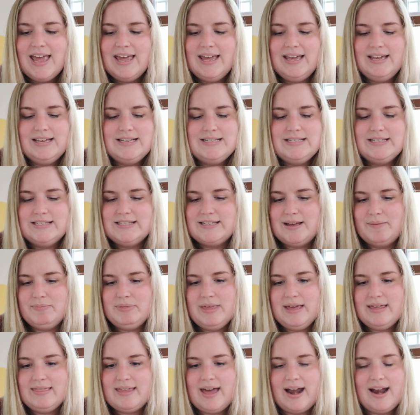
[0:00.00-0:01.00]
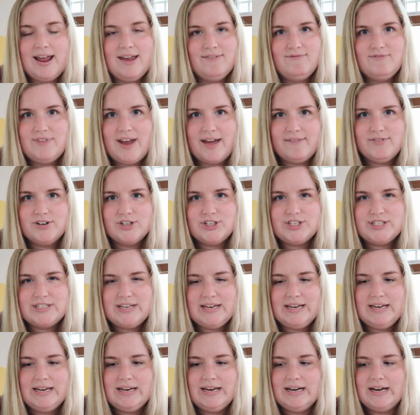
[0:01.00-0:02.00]
is something that I've never
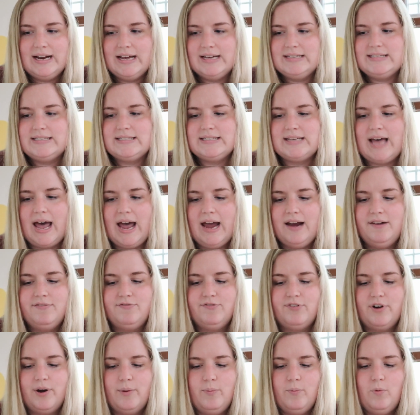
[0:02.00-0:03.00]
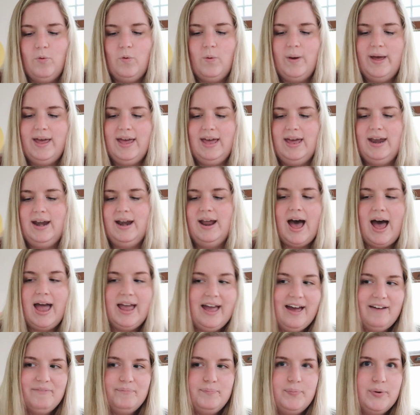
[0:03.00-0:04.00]
seen, aside from when I
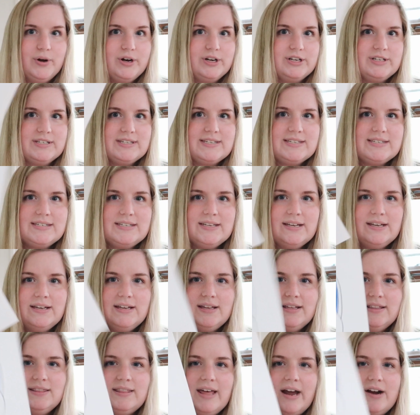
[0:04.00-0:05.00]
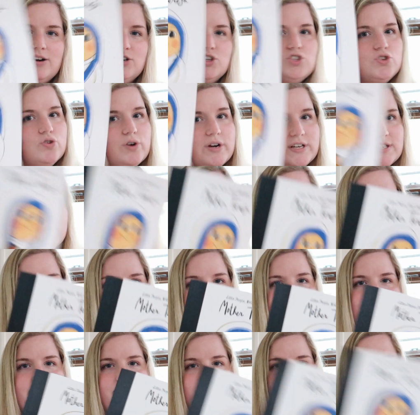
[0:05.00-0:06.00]
have books that are stories of the
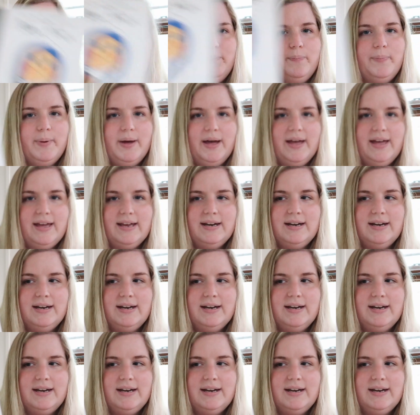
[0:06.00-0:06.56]
Bible but